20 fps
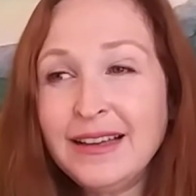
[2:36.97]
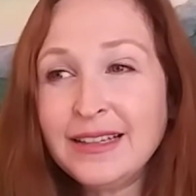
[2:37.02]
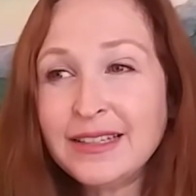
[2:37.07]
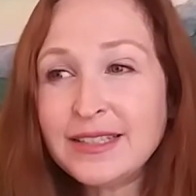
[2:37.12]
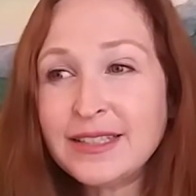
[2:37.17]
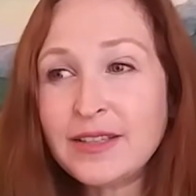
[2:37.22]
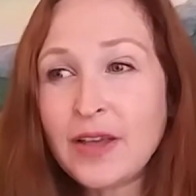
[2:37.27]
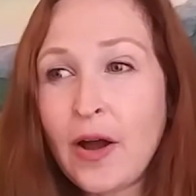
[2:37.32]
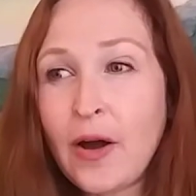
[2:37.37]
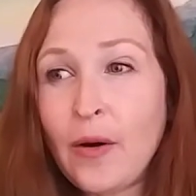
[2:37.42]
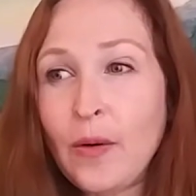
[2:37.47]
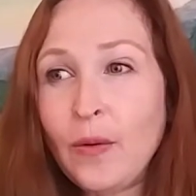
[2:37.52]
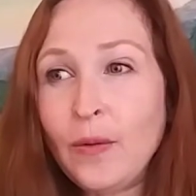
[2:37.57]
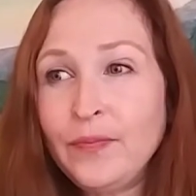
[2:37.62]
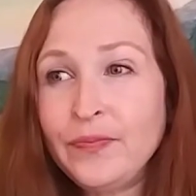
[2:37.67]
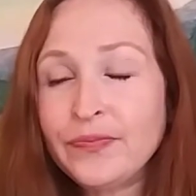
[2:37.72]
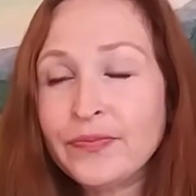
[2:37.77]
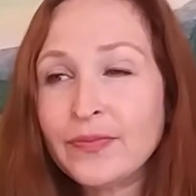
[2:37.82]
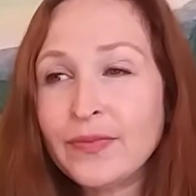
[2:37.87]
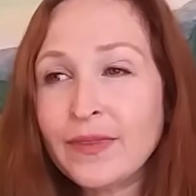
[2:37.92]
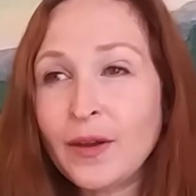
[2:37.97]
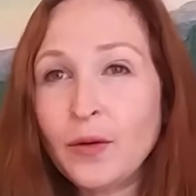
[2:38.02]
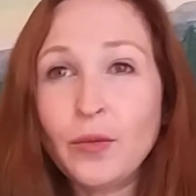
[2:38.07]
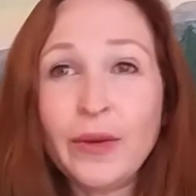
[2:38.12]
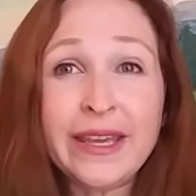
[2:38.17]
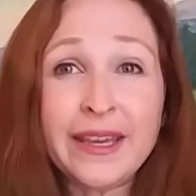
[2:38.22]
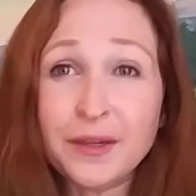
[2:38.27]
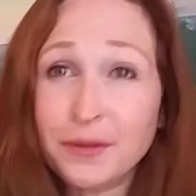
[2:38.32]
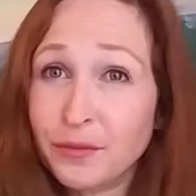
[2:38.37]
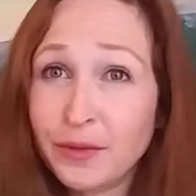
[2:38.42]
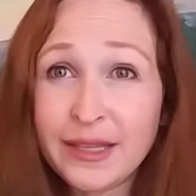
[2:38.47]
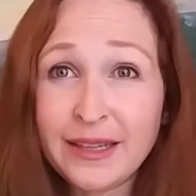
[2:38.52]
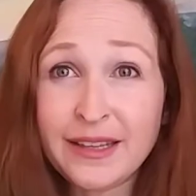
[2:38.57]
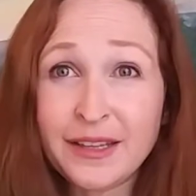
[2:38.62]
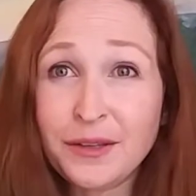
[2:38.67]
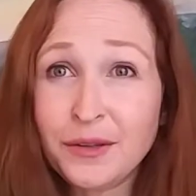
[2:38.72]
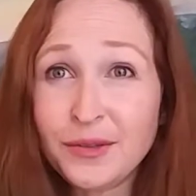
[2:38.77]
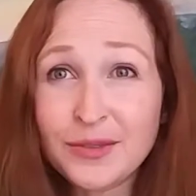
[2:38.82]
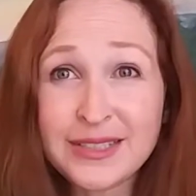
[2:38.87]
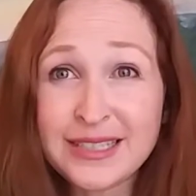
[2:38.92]
So we can really
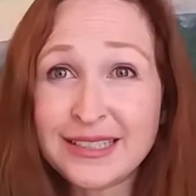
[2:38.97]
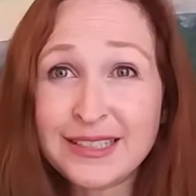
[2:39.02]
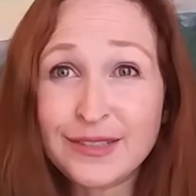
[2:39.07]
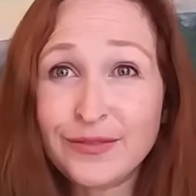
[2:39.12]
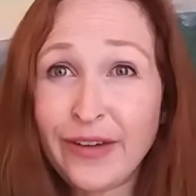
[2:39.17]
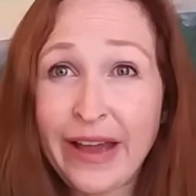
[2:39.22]
use this